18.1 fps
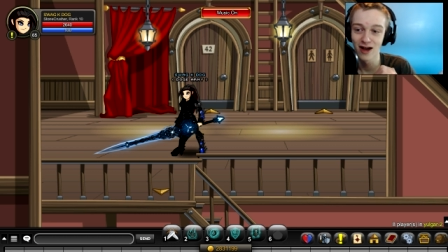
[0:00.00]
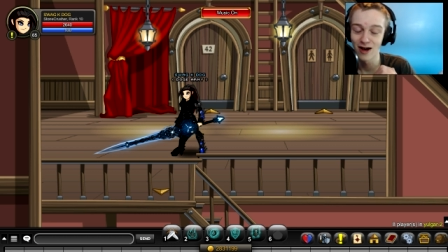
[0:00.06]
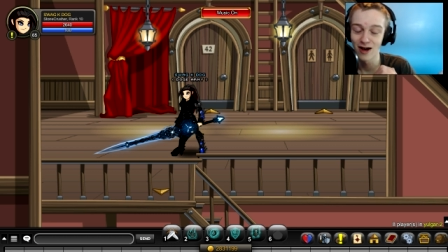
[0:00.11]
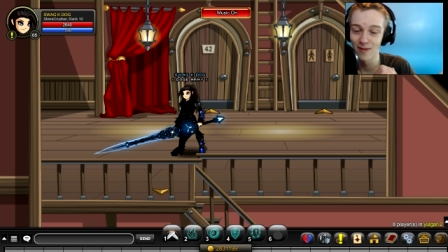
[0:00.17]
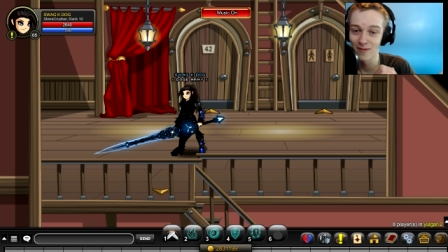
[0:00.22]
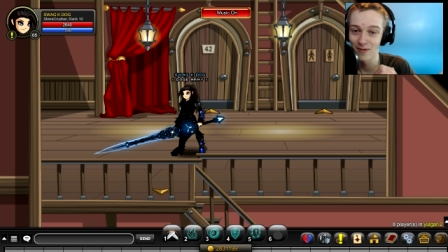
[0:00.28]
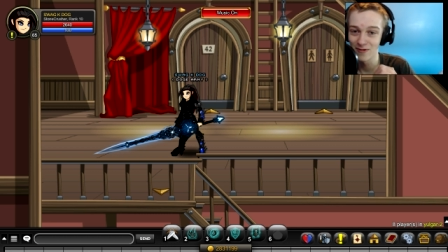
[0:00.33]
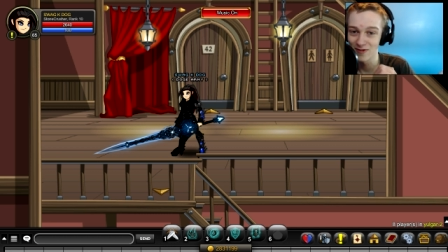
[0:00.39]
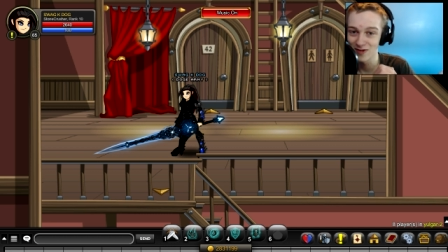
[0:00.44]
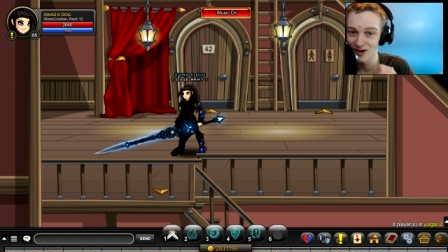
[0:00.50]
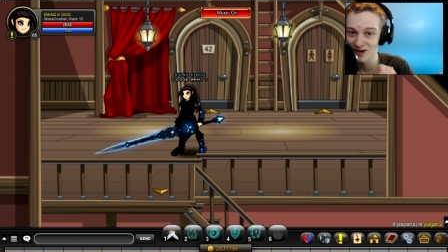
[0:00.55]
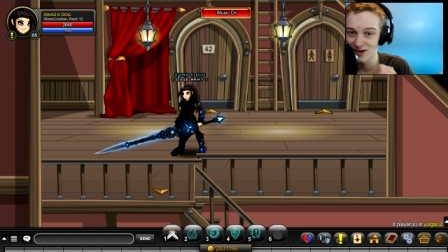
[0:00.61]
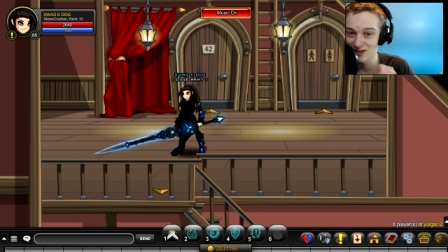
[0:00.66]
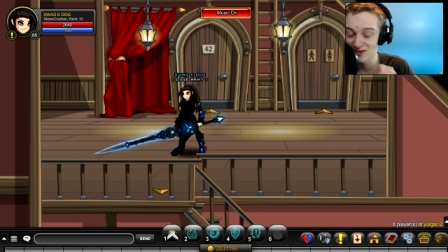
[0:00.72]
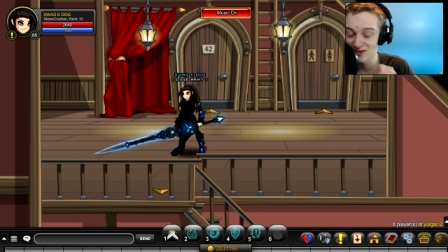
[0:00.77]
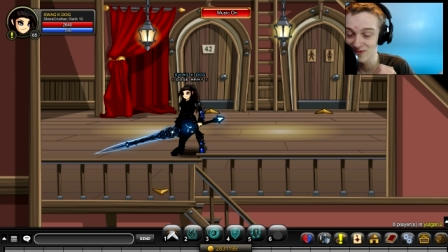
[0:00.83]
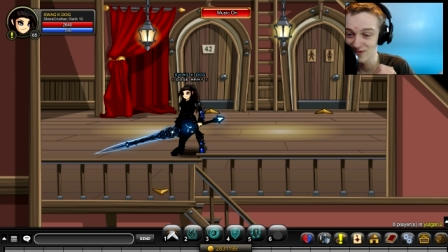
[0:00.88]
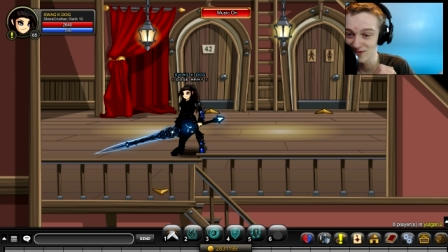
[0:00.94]
moving on
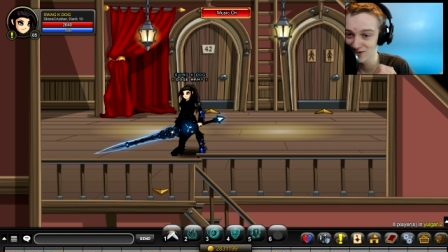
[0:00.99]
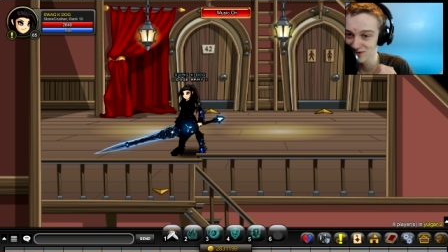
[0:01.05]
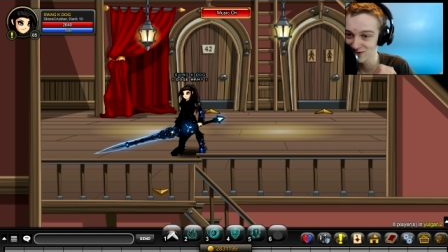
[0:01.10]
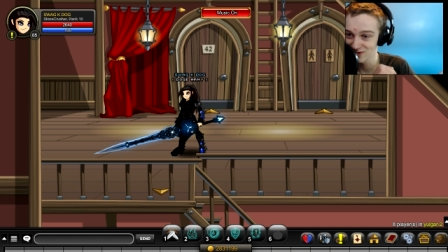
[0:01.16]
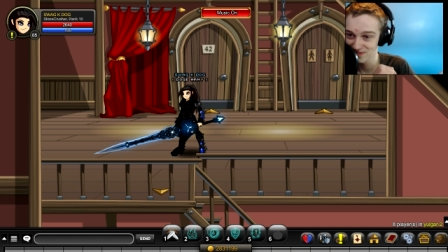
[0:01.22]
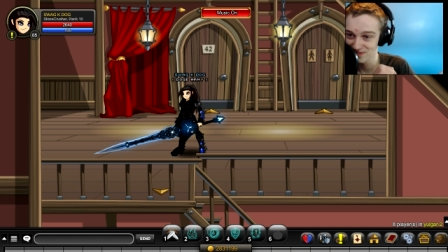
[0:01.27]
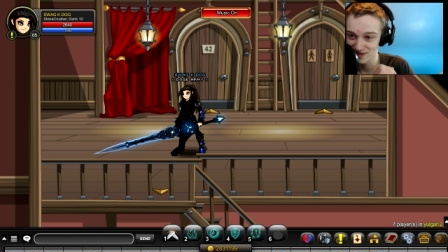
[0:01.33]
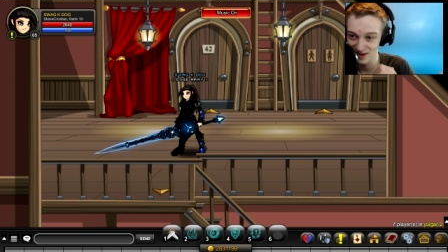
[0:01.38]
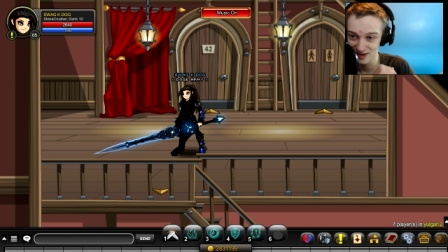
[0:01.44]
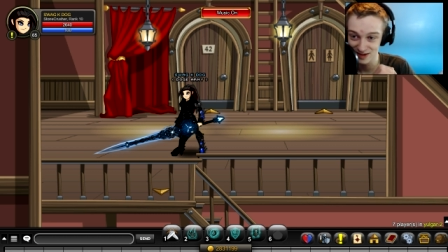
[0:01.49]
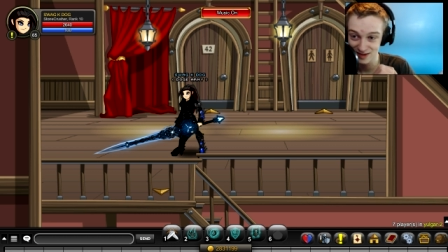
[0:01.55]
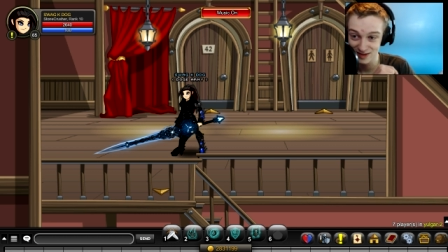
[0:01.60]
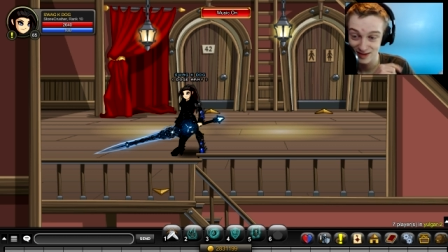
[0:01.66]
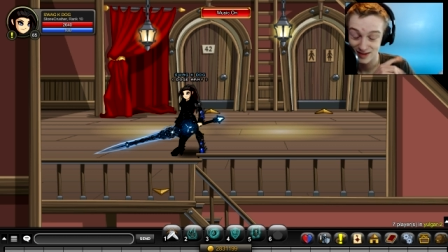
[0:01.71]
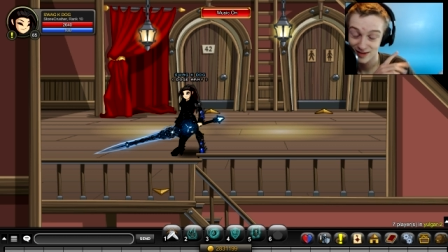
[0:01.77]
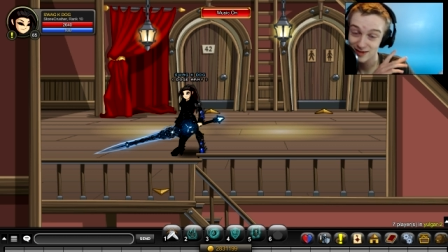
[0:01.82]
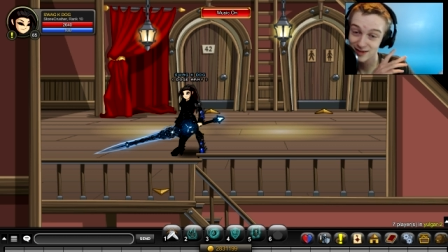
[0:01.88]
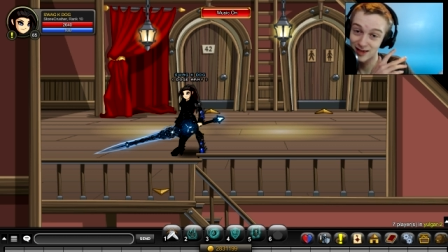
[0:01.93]
to the first piece.
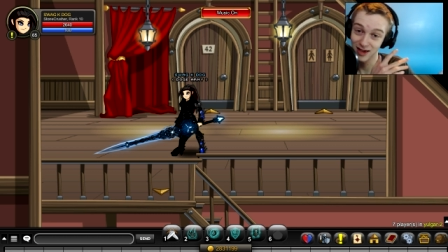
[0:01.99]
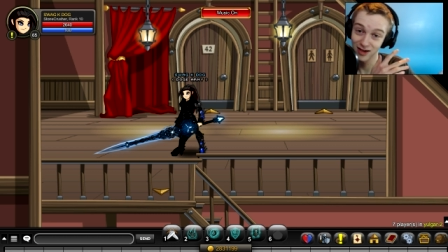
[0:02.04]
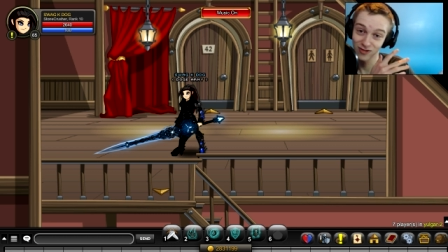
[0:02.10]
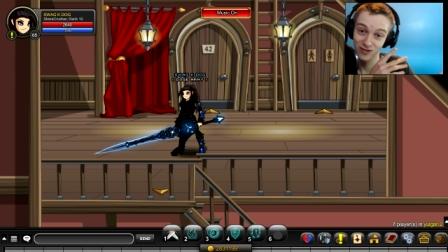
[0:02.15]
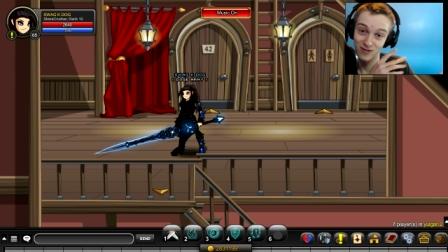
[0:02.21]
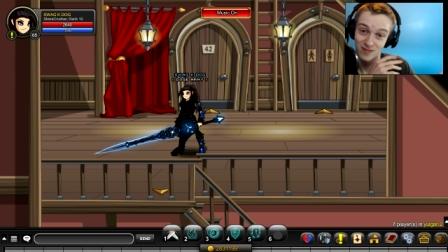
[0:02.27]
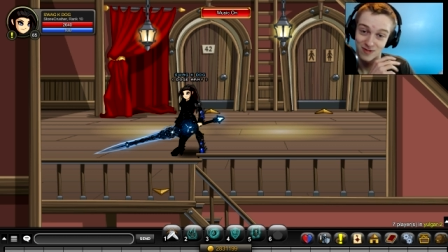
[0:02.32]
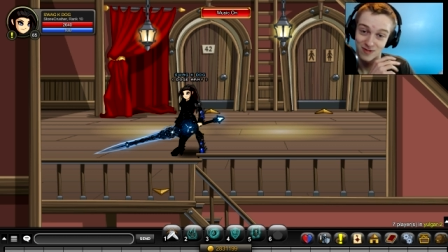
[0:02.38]
This is actually